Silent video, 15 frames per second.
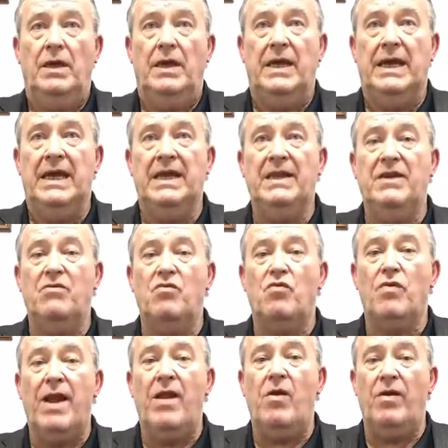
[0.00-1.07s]
And
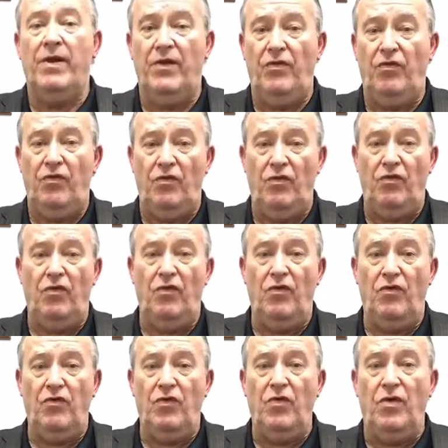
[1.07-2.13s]
in rare
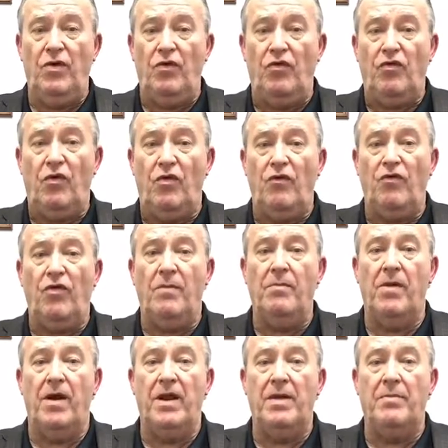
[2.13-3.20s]
instances, you can serve
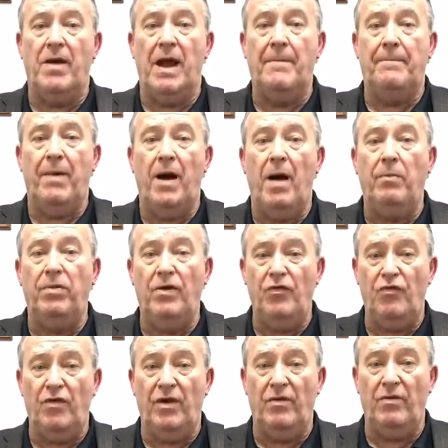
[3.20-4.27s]
somebody by
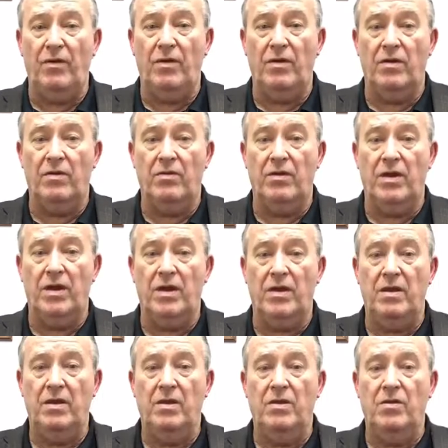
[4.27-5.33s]
publishing the
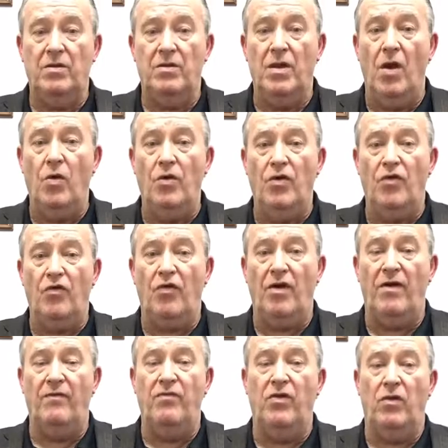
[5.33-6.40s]
notice
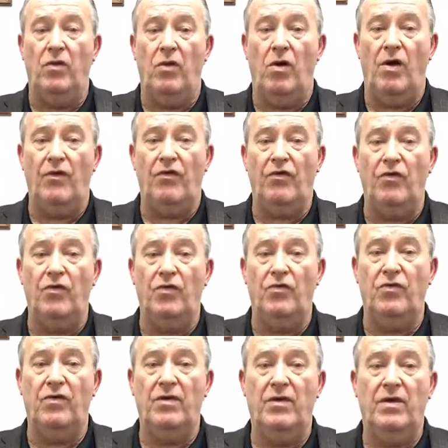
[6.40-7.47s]
of the
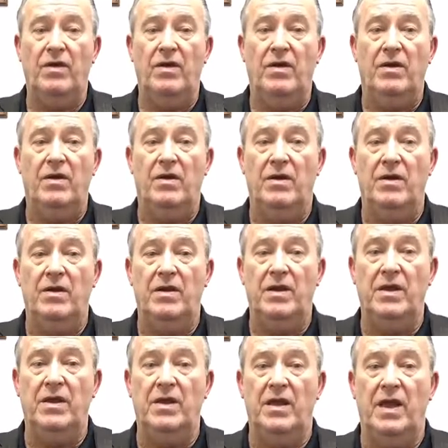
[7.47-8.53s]
lawsuit
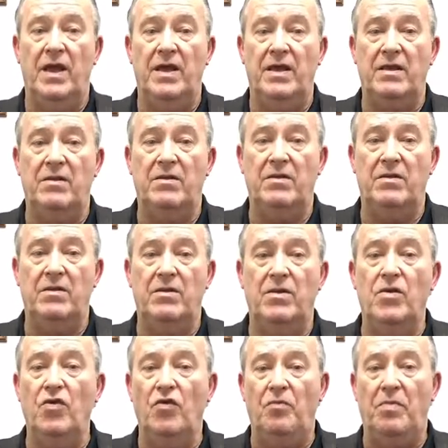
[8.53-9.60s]
in a
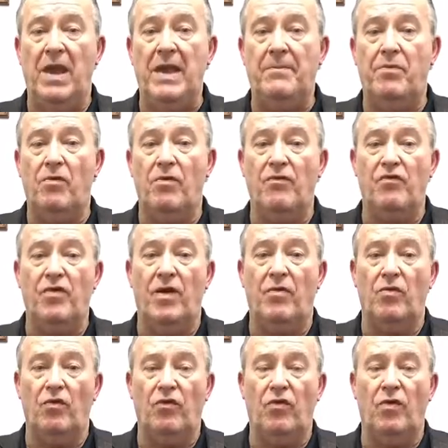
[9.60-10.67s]
newspaper of
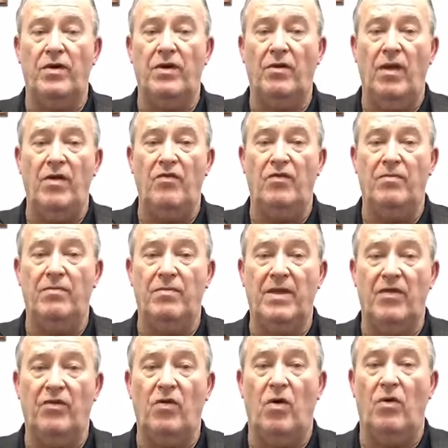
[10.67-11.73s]
general circulation.
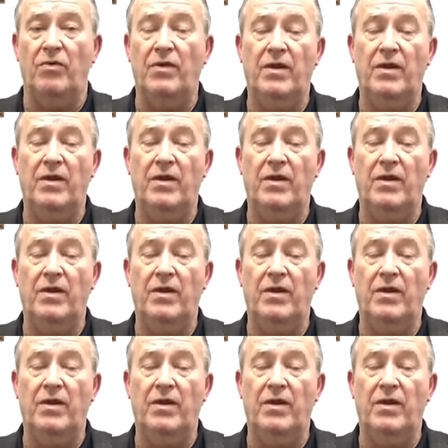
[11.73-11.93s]
That's called